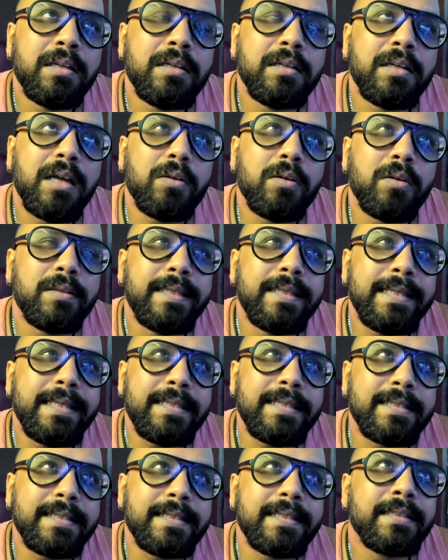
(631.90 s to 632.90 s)
Now
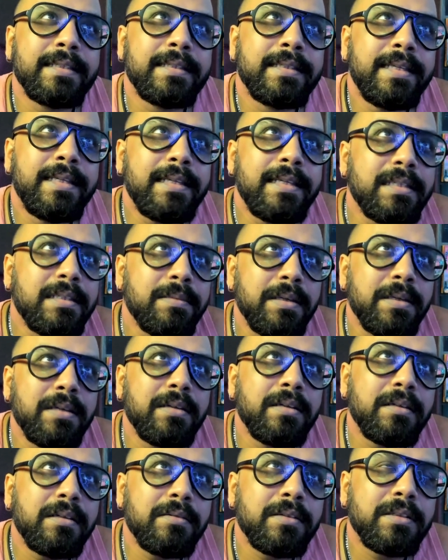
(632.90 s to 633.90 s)
this
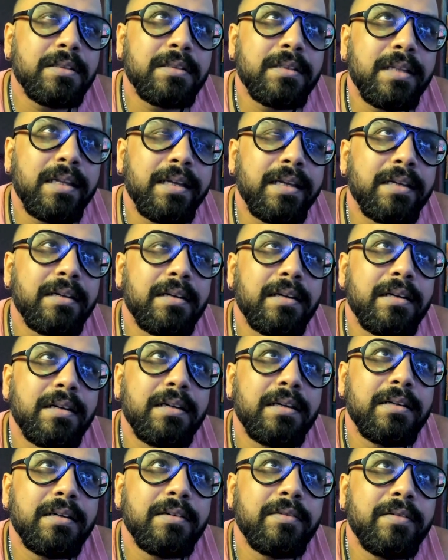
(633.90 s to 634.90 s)
period was like
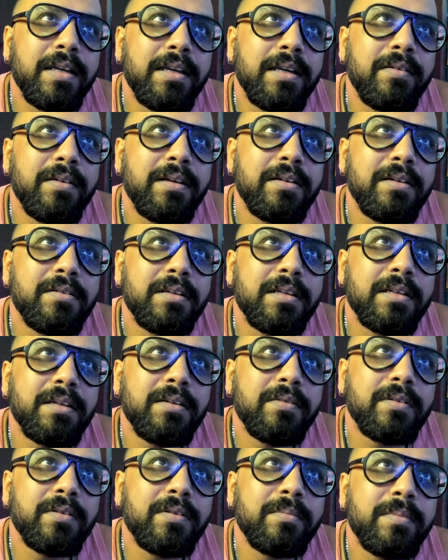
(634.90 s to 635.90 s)
very, very
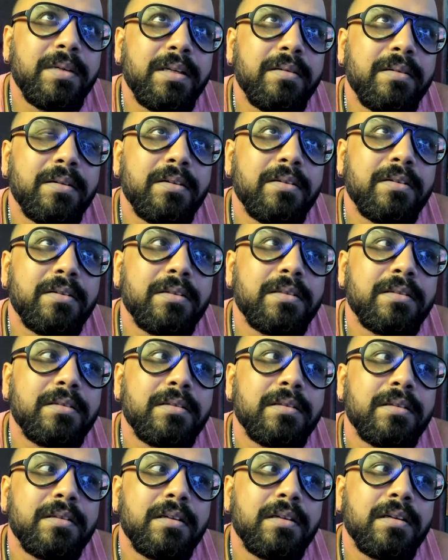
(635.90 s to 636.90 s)
tricky for me because
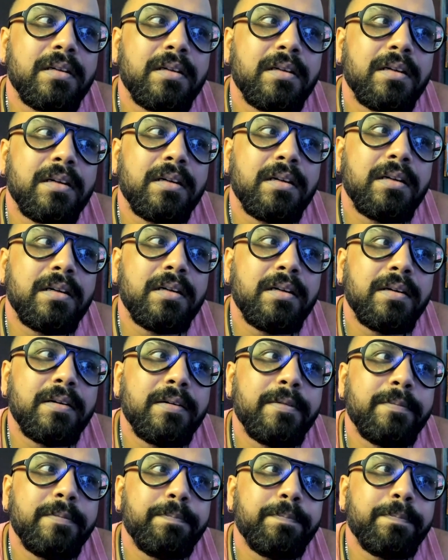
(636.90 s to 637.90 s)

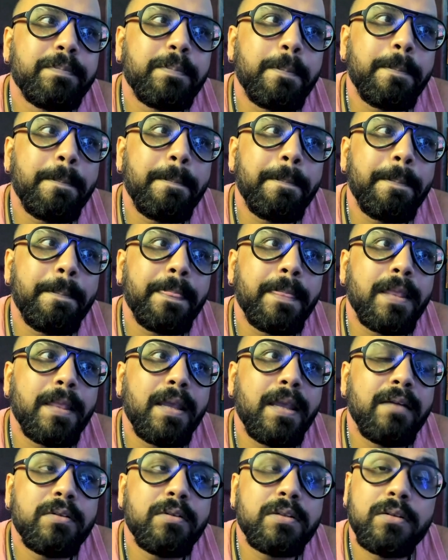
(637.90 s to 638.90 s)

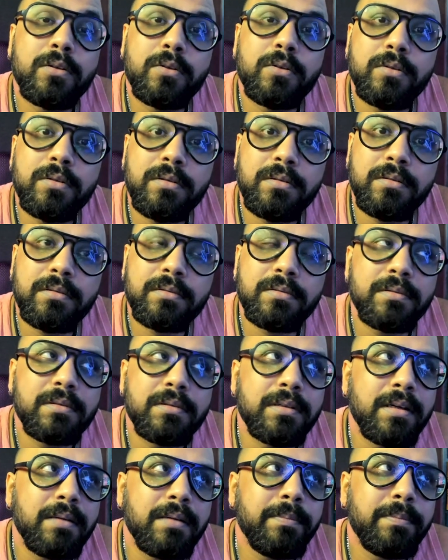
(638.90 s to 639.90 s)
I was alone
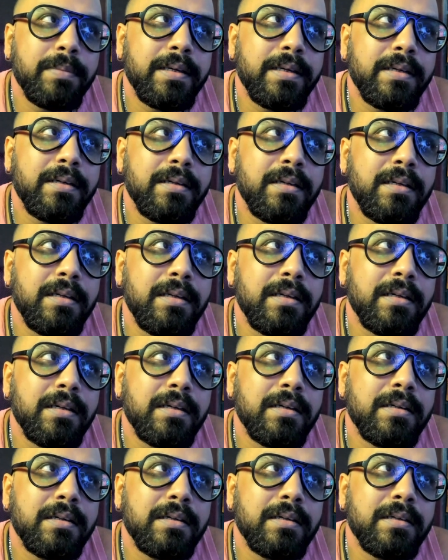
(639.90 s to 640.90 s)
completely.
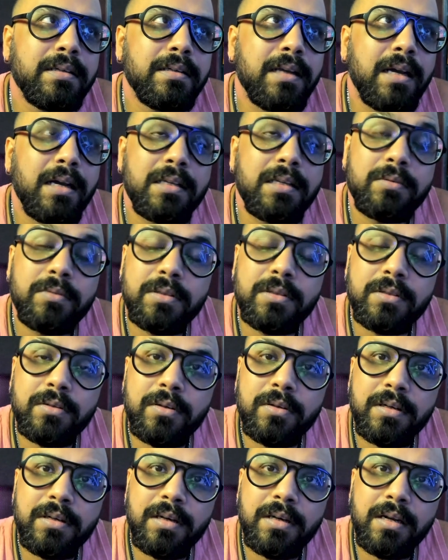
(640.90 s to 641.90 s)
Naz was
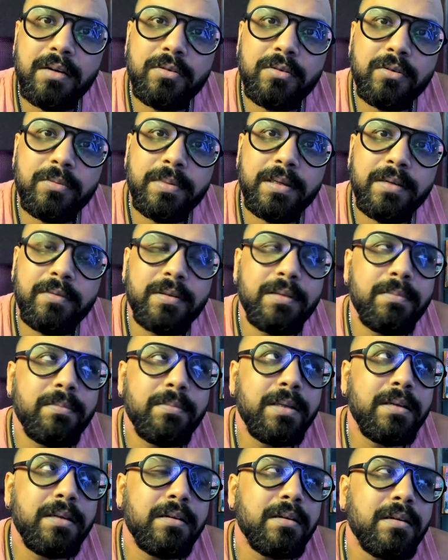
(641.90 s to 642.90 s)
not allowed to be with
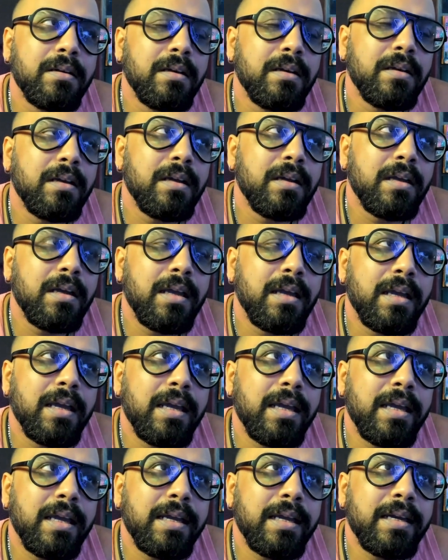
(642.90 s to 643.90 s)
me,
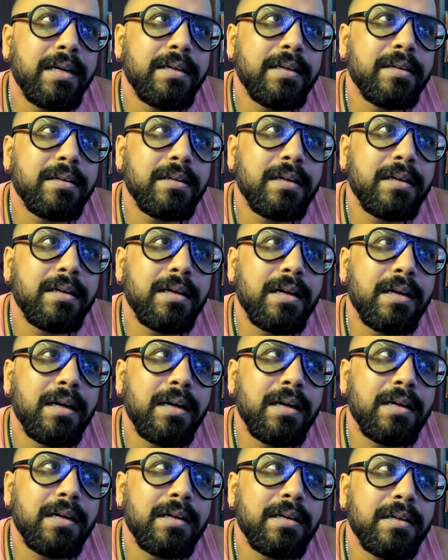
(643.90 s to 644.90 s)
and
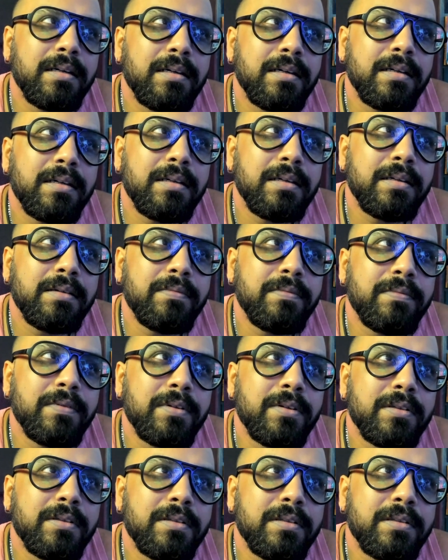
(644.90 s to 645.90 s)
it
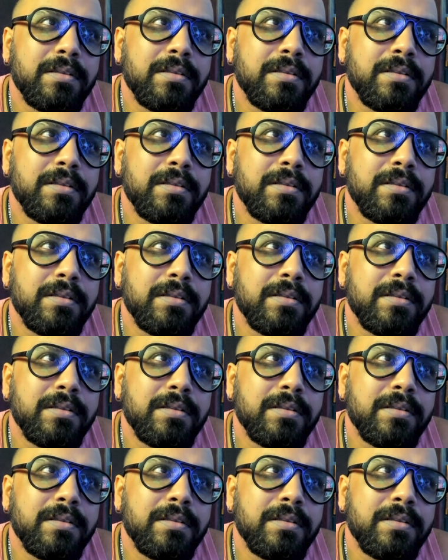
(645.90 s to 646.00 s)
was